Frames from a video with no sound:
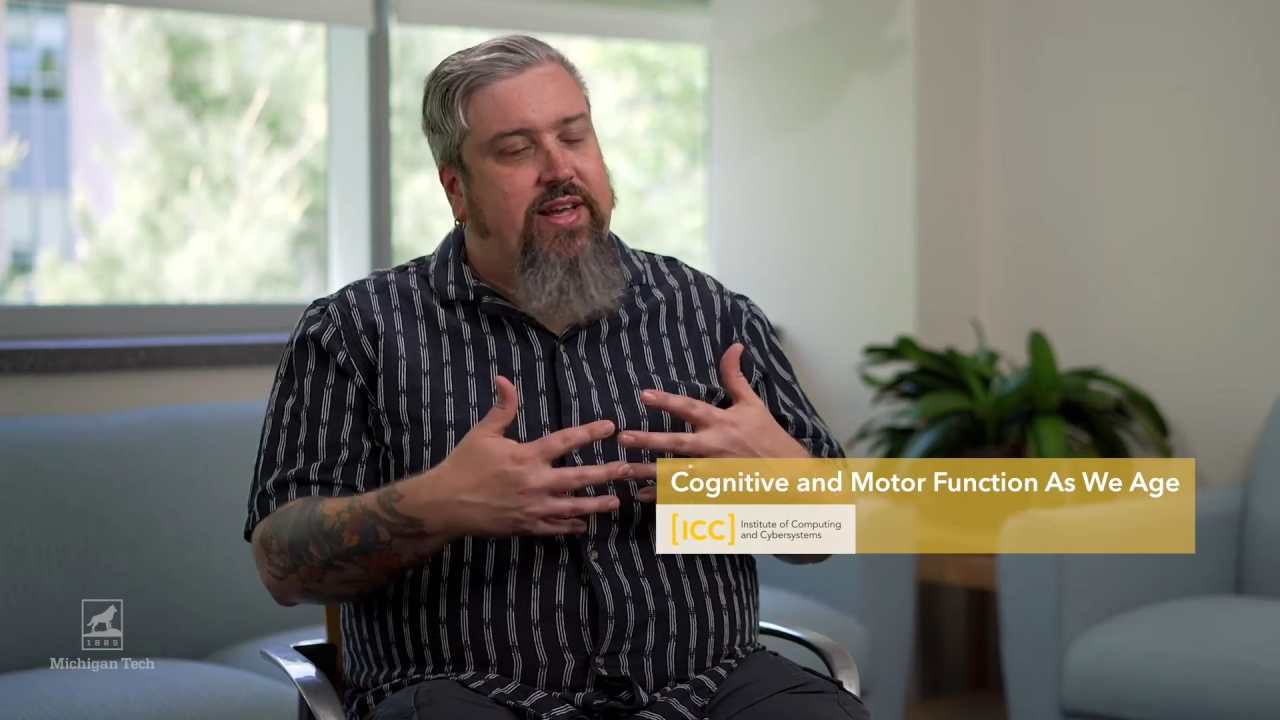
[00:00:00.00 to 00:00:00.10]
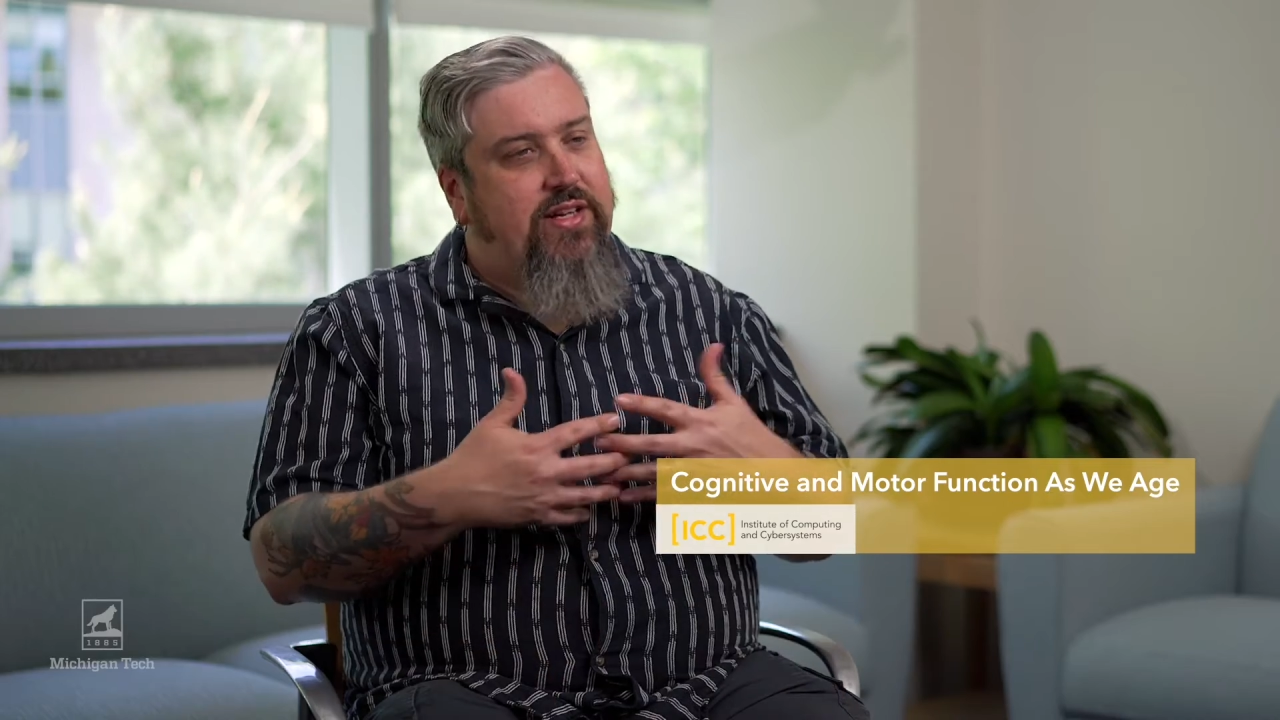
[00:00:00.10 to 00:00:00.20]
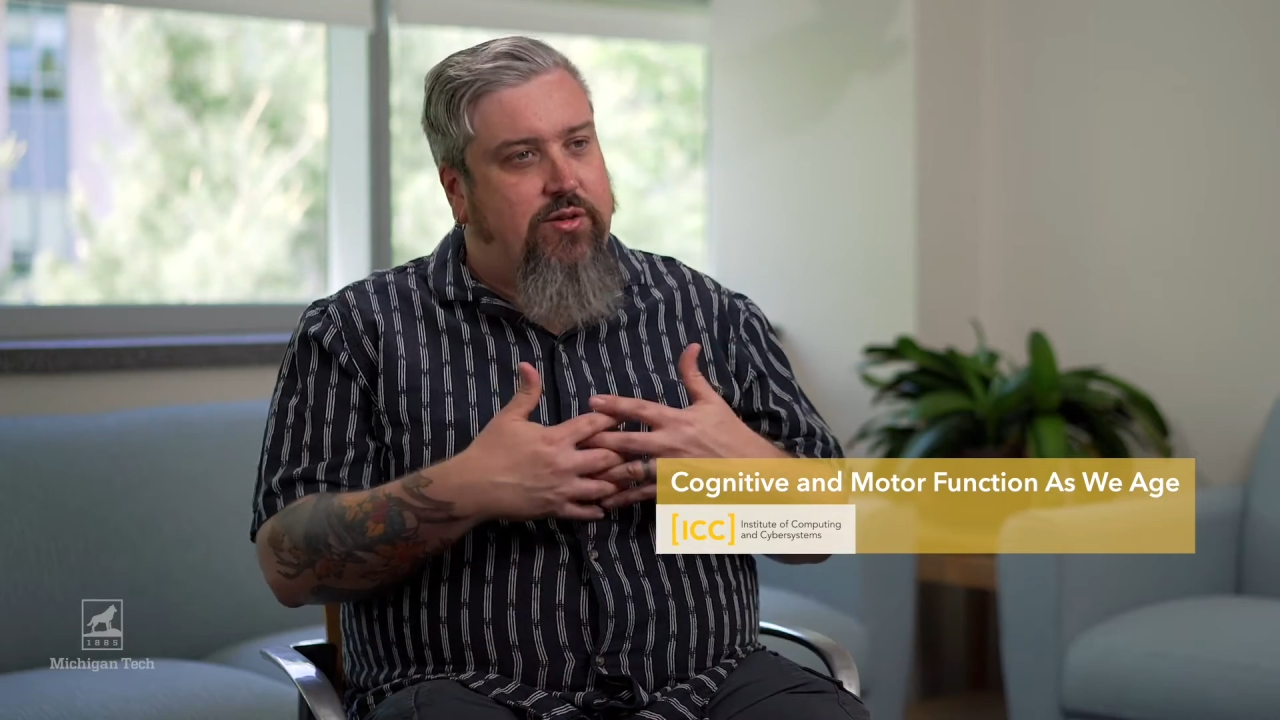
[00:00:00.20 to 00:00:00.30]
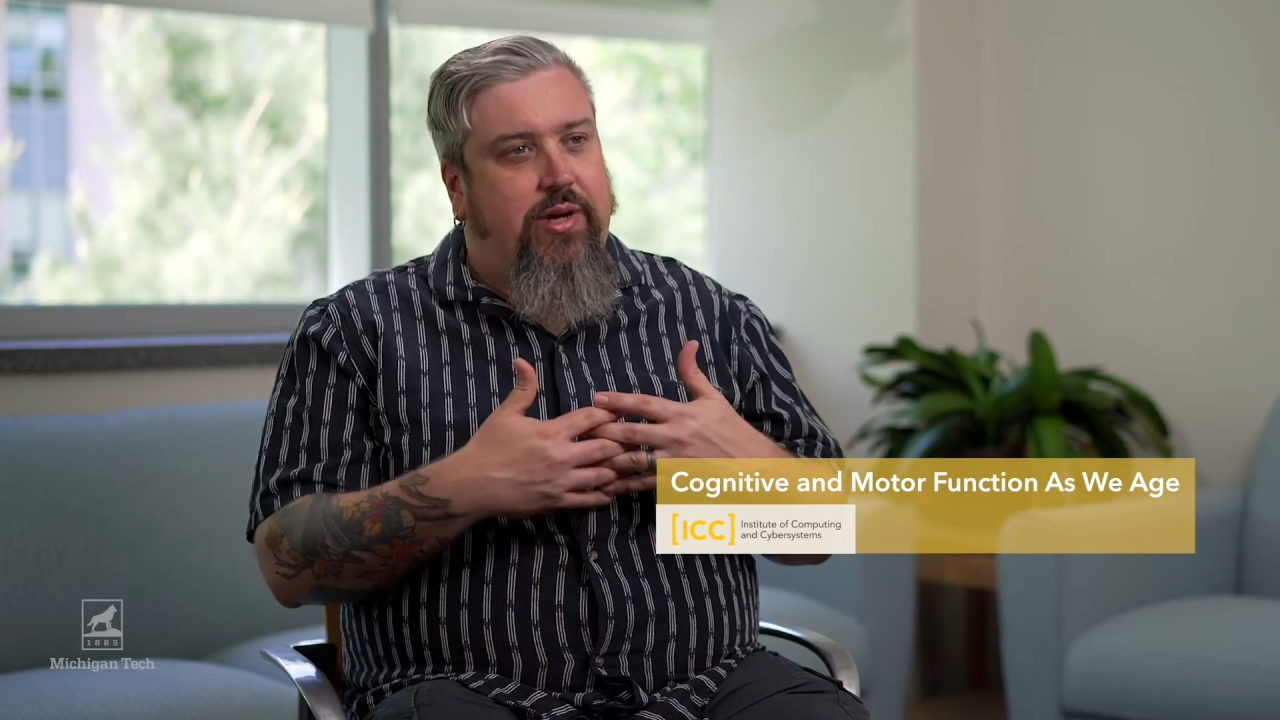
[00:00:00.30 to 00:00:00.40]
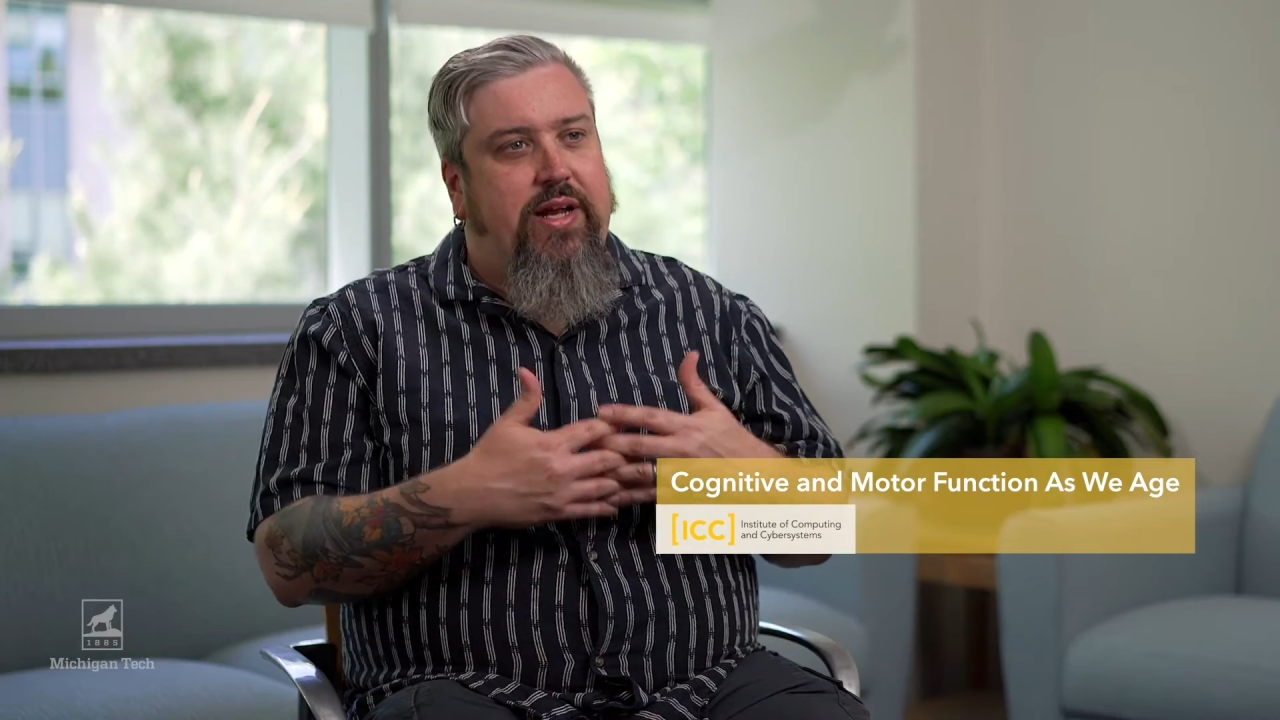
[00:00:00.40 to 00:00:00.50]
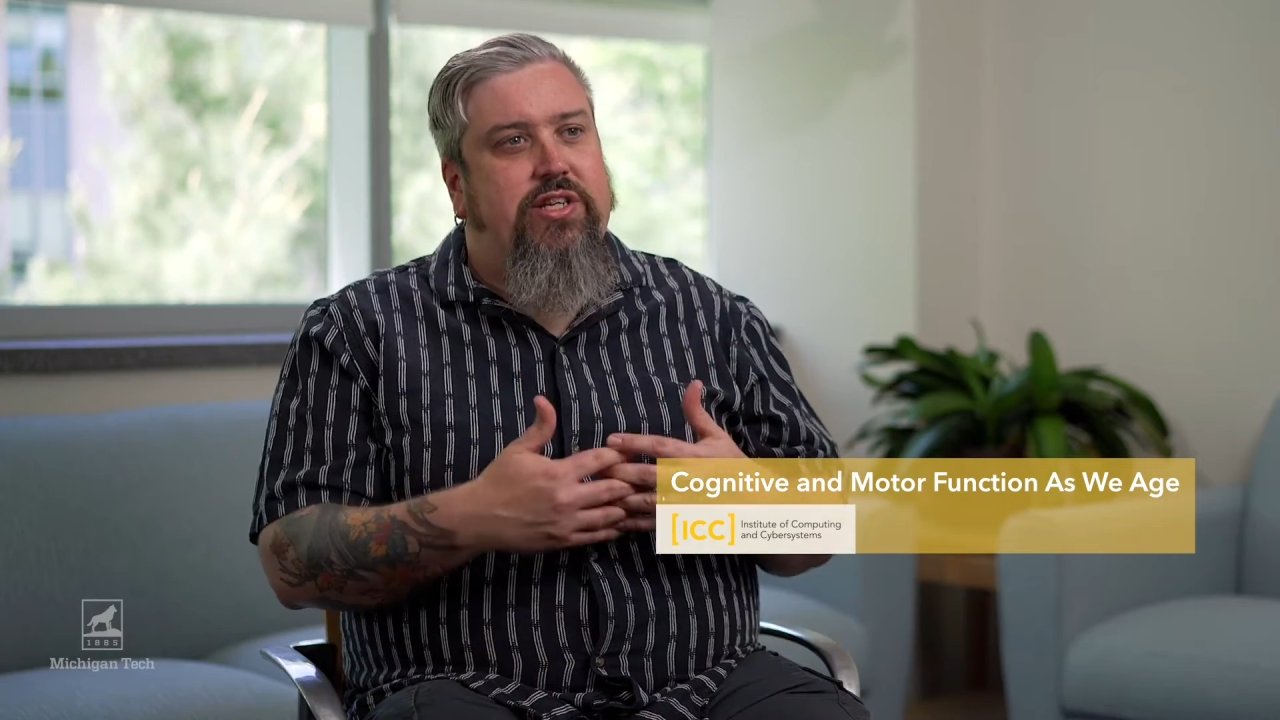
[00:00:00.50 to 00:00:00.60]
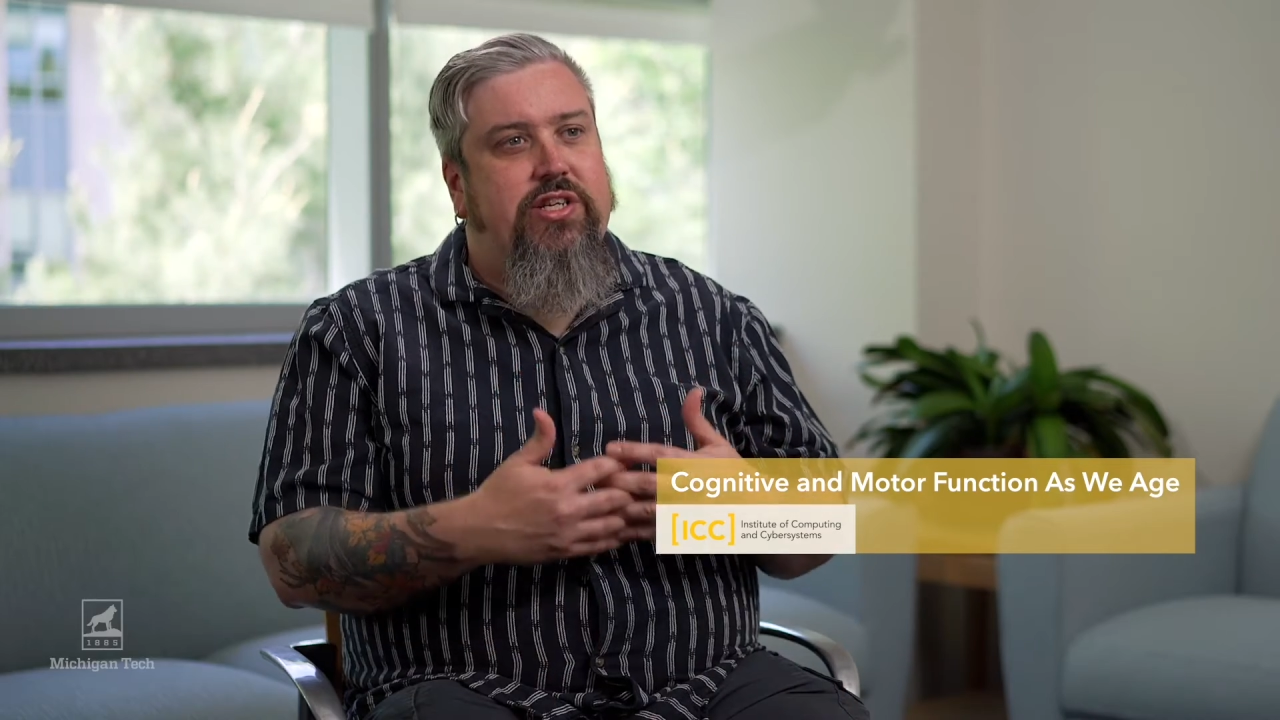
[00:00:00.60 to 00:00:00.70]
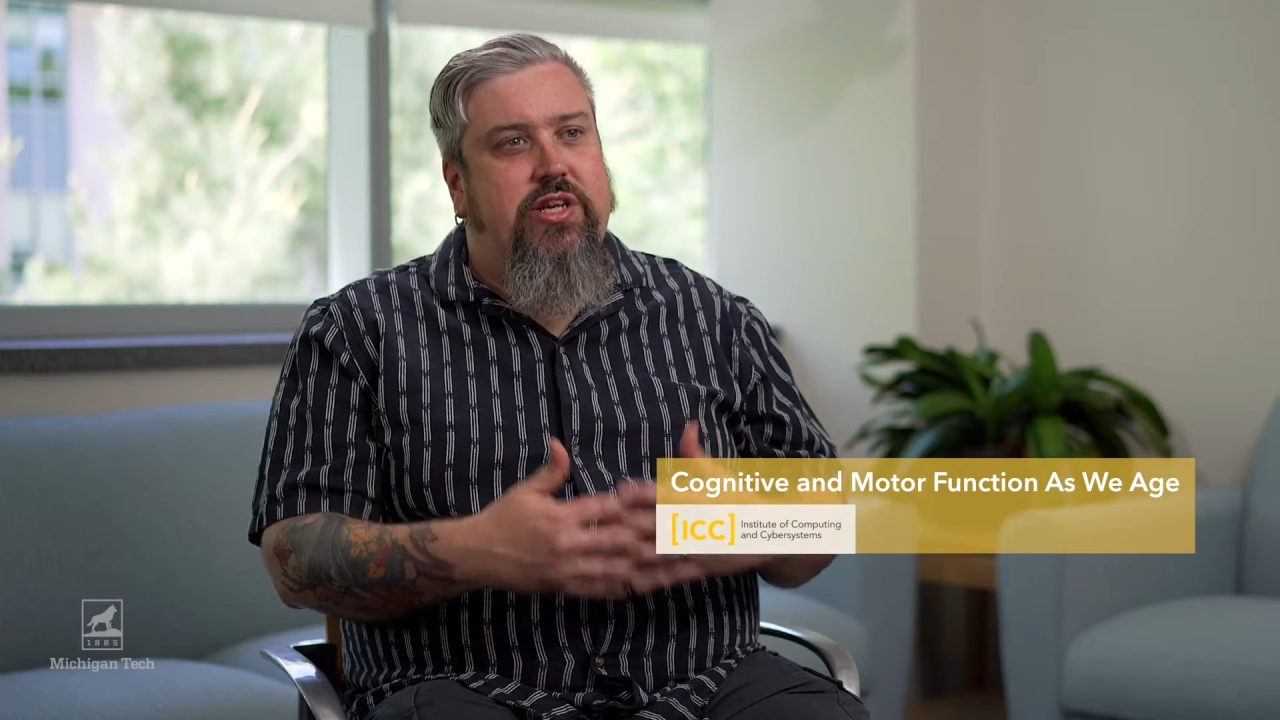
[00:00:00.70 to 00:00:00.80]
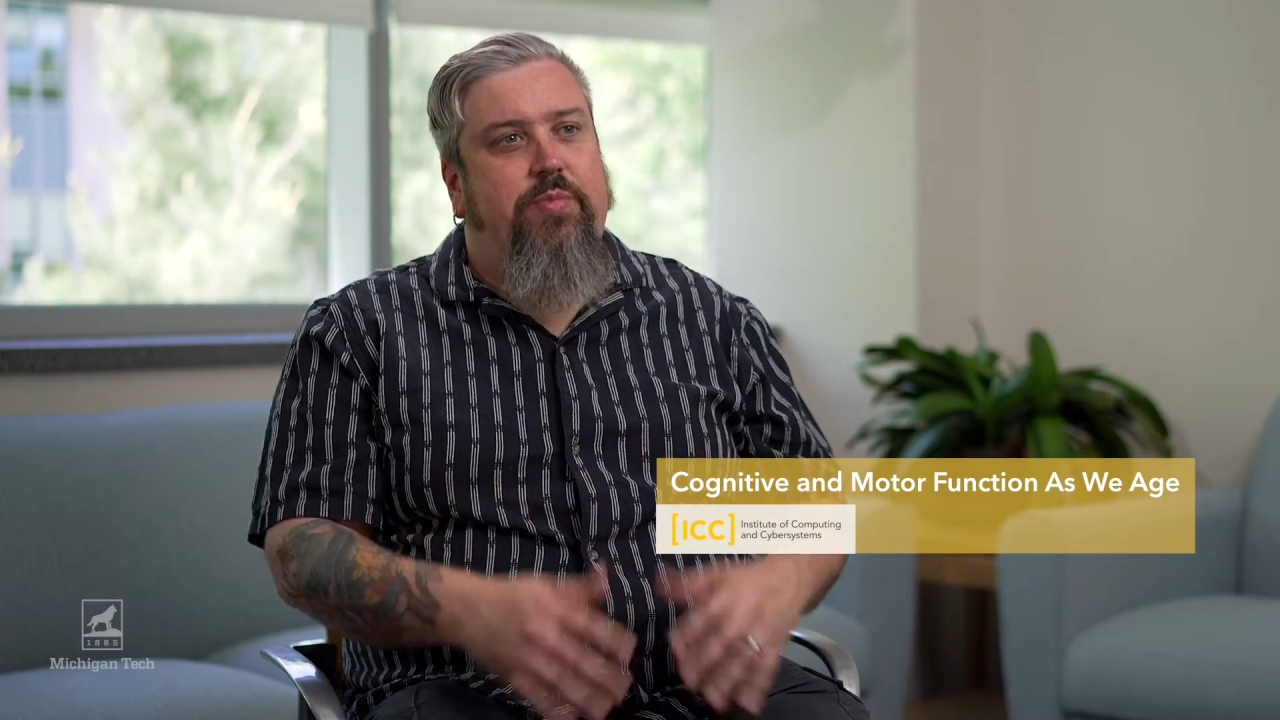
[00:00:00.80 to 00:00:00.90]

interrelationship